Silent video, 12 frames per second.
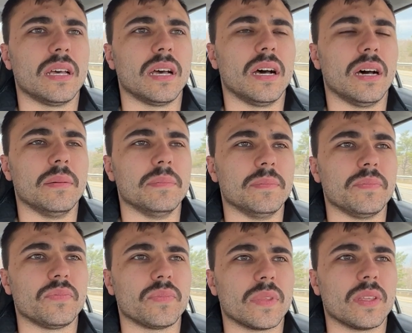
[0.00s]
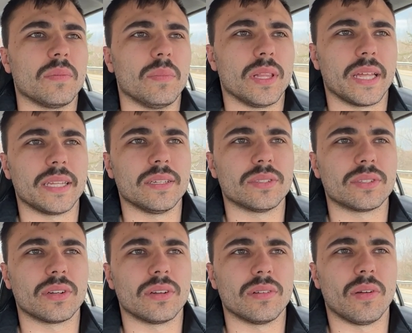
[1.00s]
Millennials
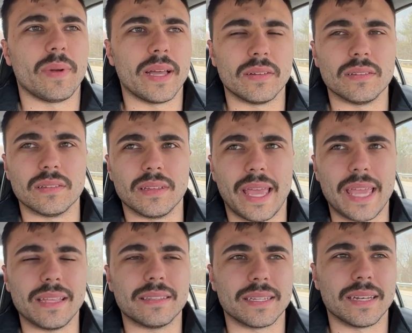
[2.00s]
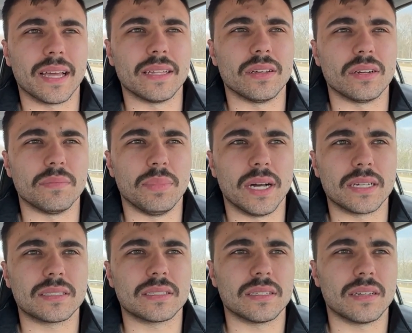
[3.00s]
are around $800 to
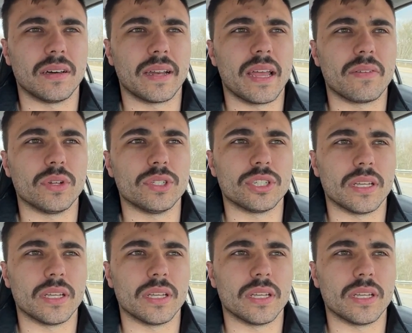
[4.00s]
$900 on average,